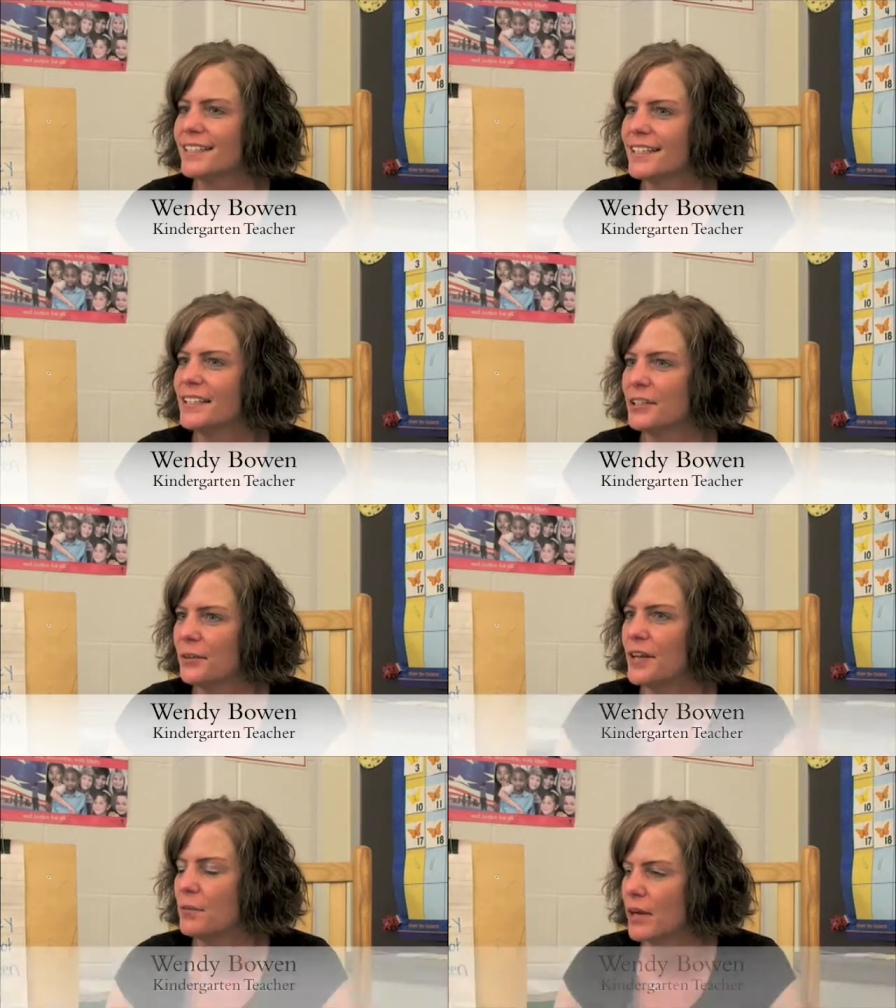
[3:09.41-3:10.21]
you know,
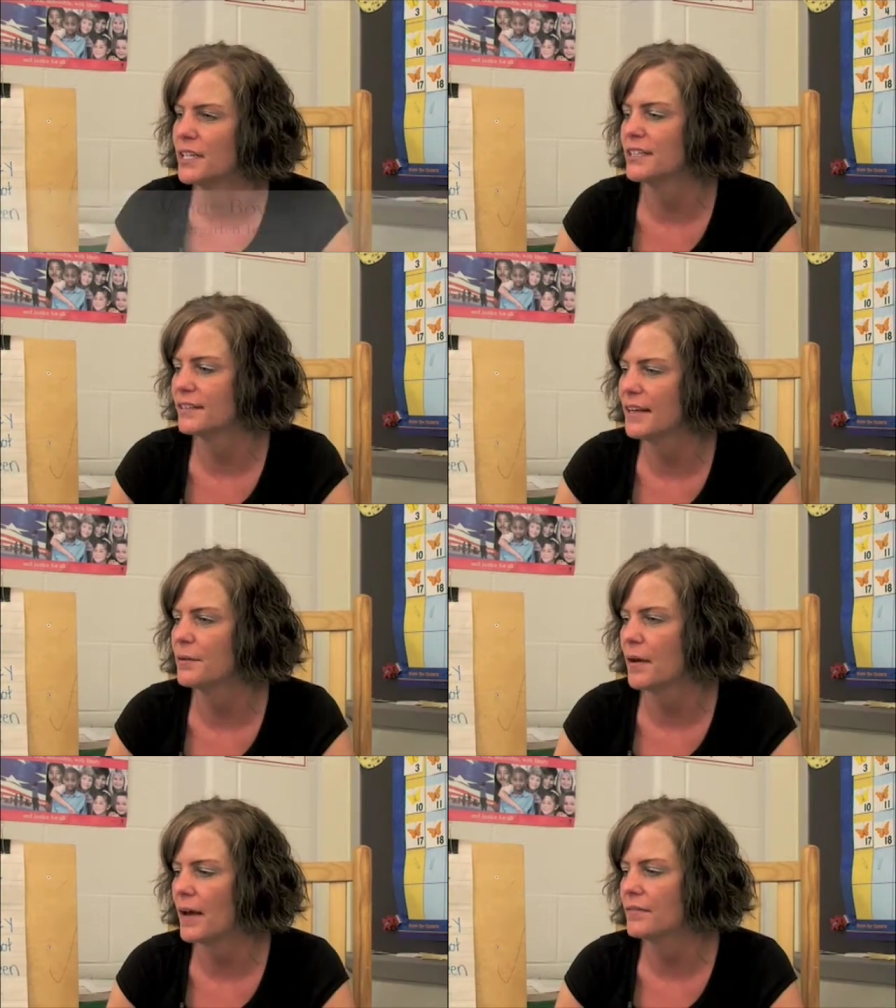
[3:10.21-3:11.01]
they wanted, they,
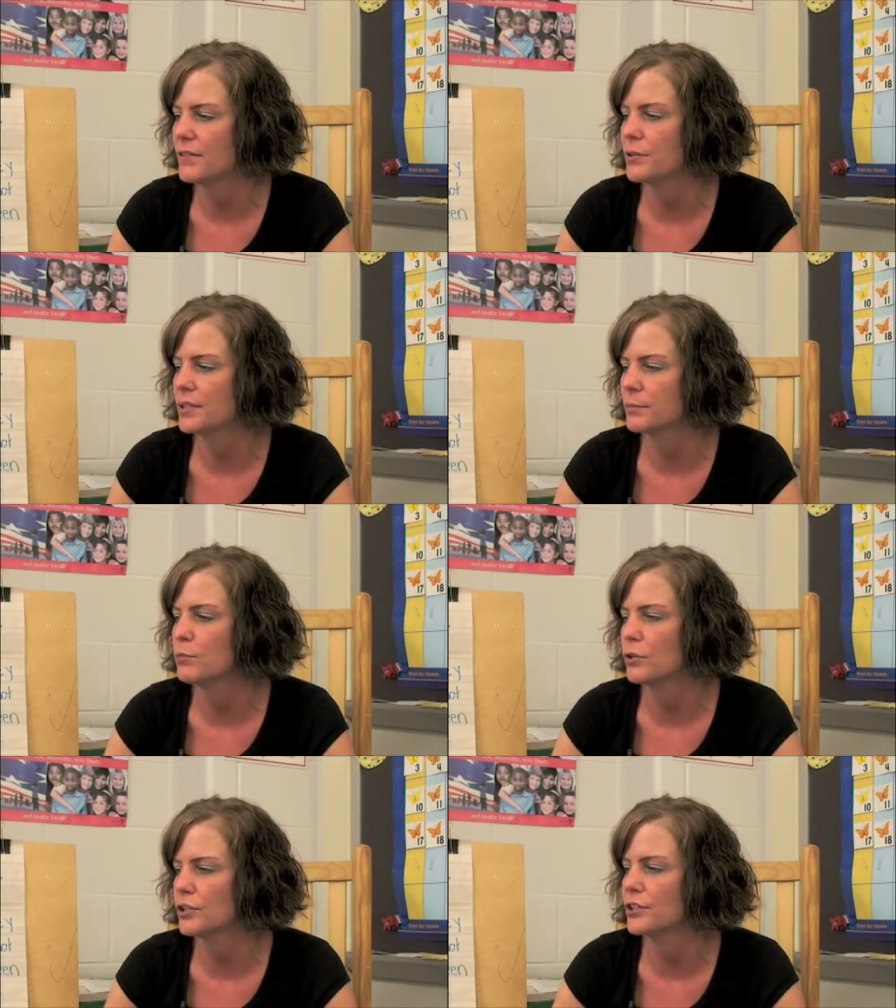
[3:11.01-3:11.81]
I've noticed
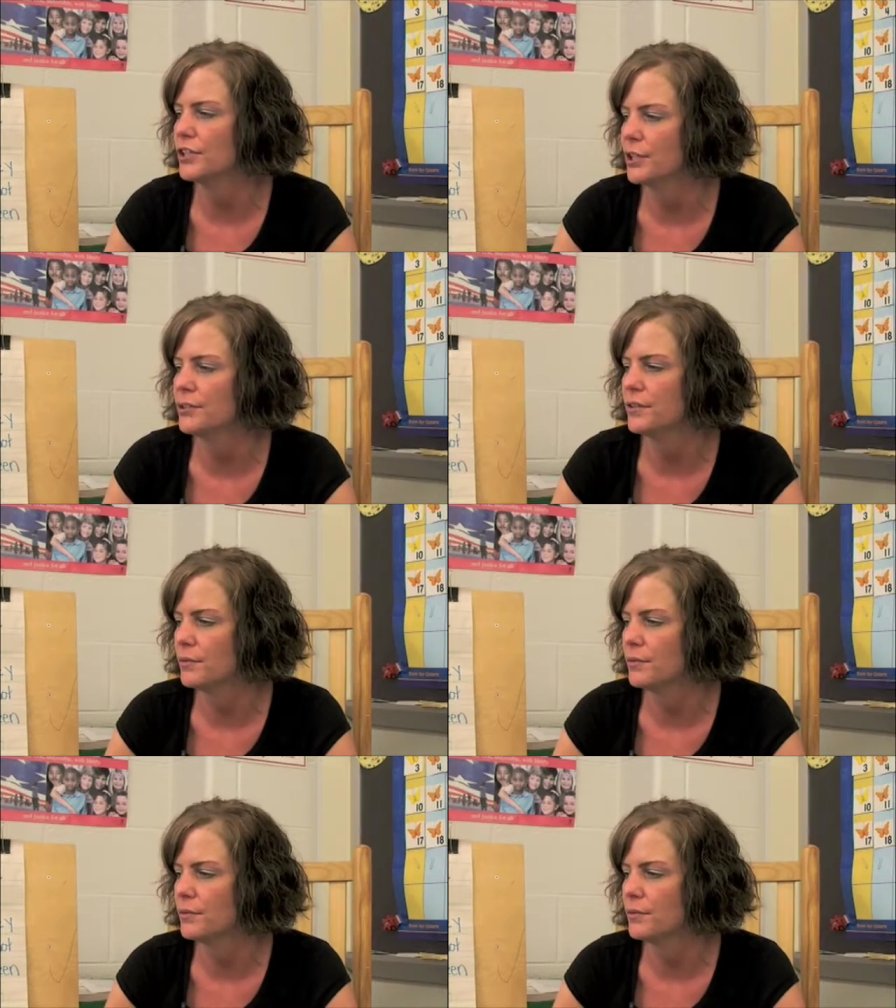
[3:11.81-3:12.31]
more, you know,